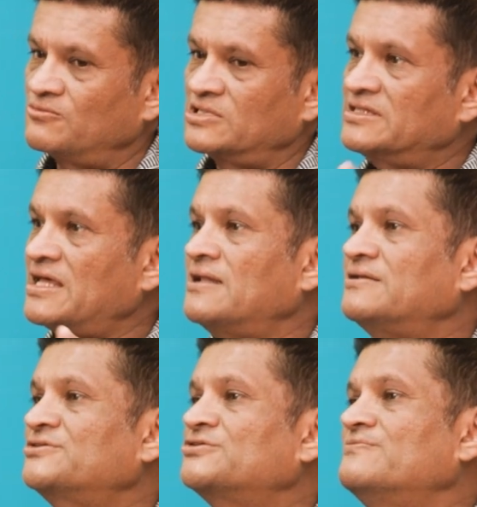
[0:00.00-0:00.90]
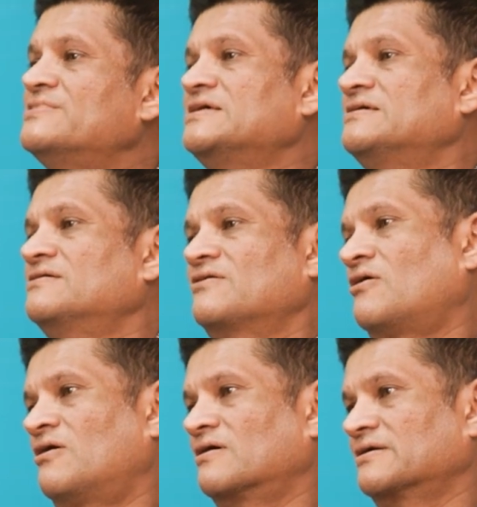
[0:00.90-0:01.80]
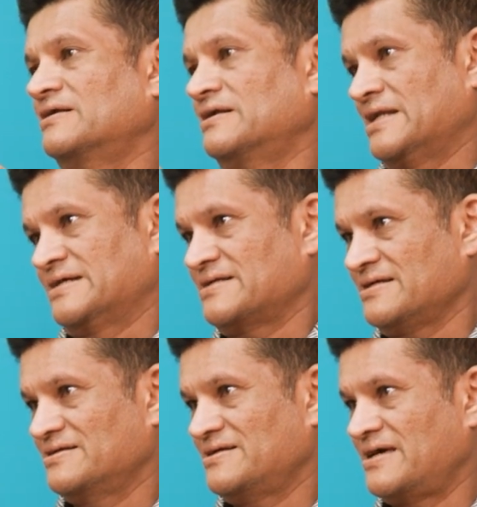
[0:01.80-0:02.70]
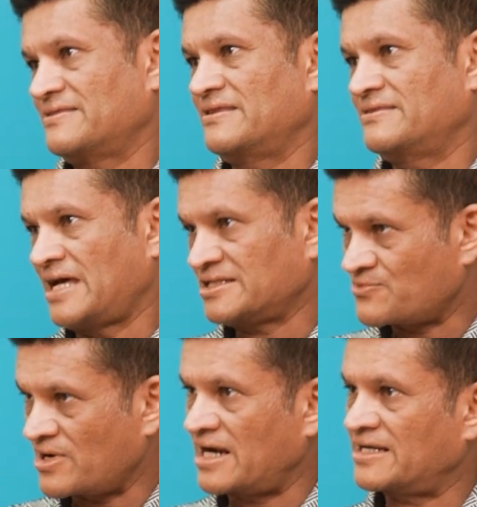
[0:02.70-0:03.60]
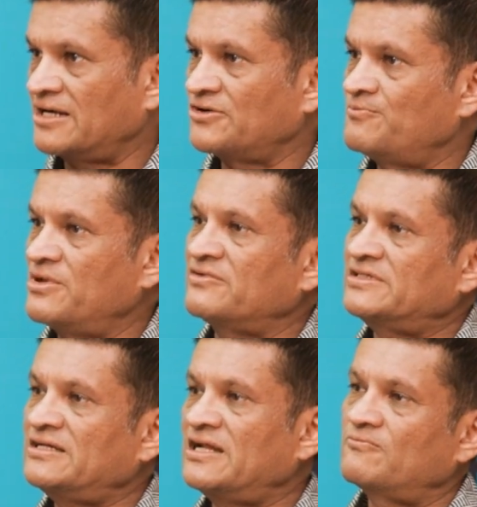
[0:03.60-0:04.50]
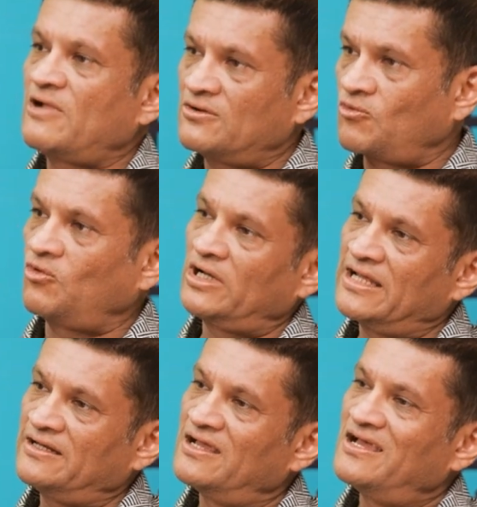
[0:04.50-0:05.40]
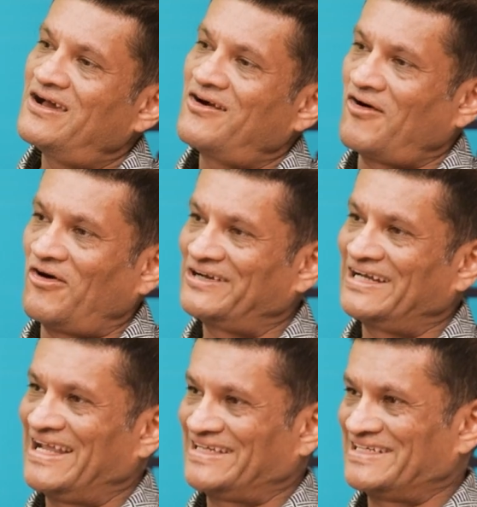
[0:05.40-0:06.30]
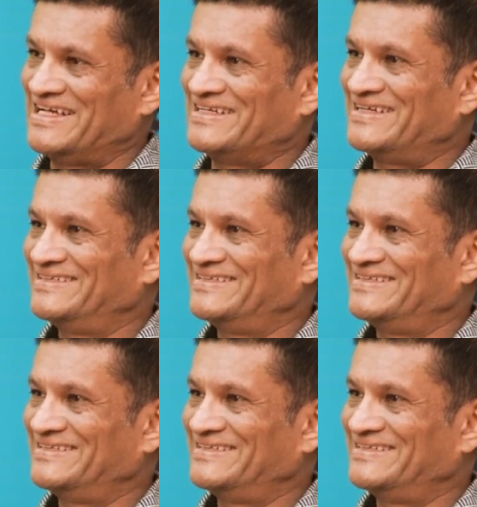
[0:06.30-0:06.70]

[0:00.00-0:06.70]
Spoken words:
would then to be on LinkedIn. And that's where I kind of pivoted and went all in on LinkedIn.